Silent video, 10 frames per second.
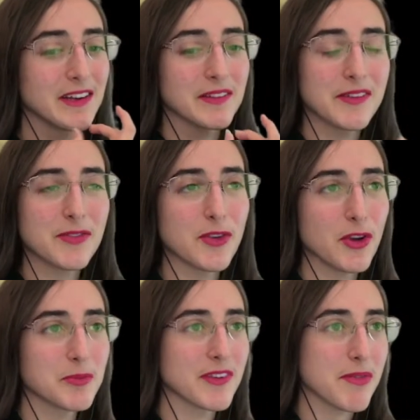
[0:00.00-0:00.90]

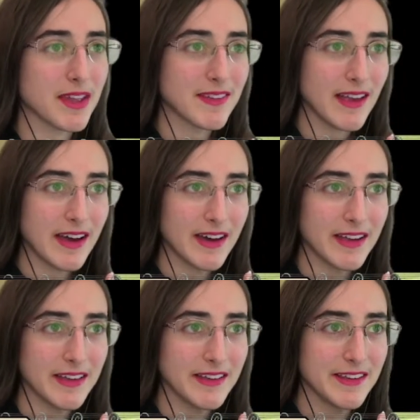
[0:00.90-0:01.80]
disturbed that
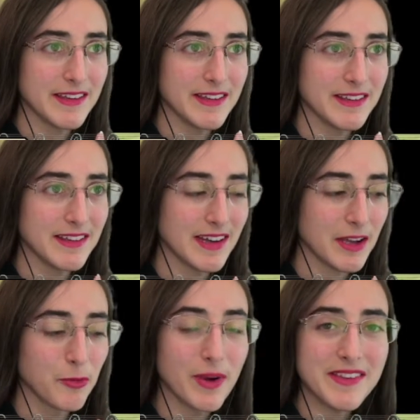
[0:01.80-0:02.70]
I
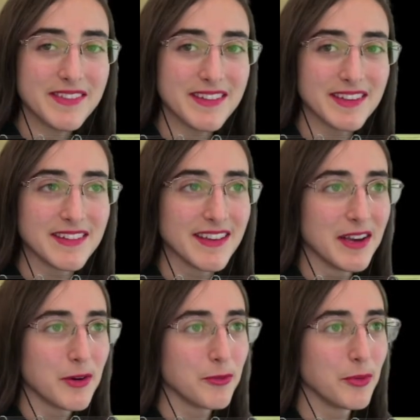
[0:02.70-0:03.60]
wasted
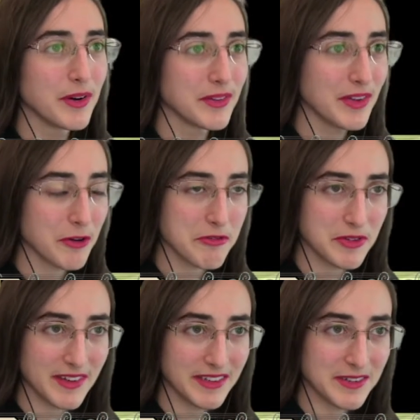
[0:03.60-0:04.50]
one of the
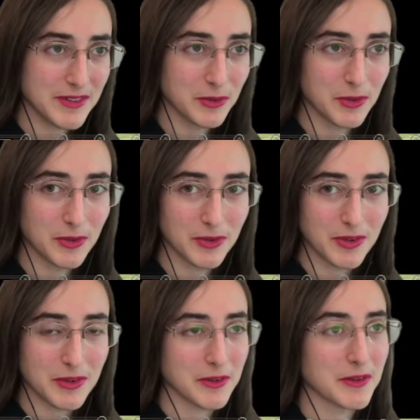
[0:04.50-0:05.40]
dinosaur
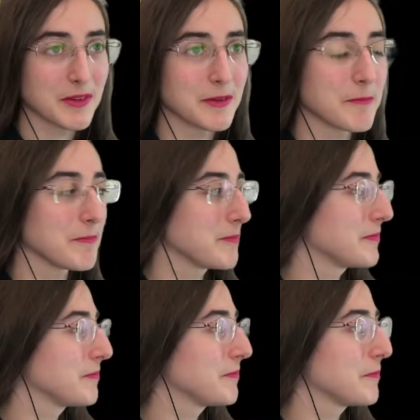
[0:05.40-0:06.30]

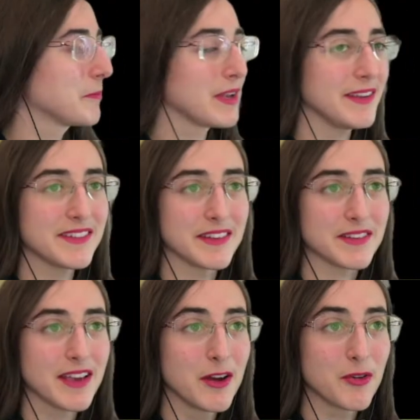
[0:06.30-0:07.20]

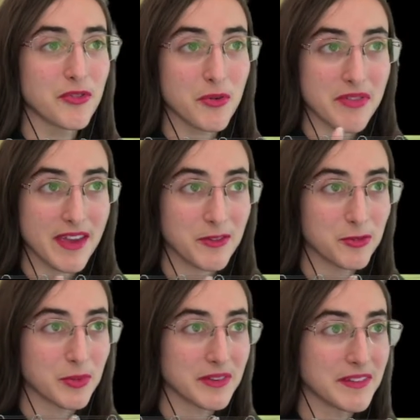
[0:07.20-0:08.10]
places for that
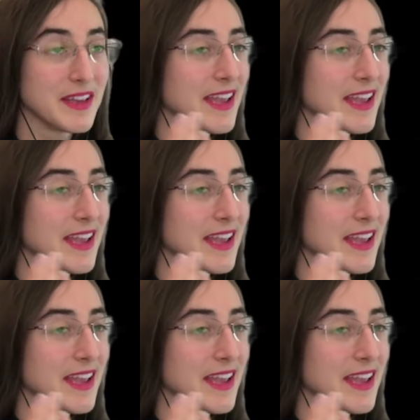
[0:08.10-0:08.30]
one.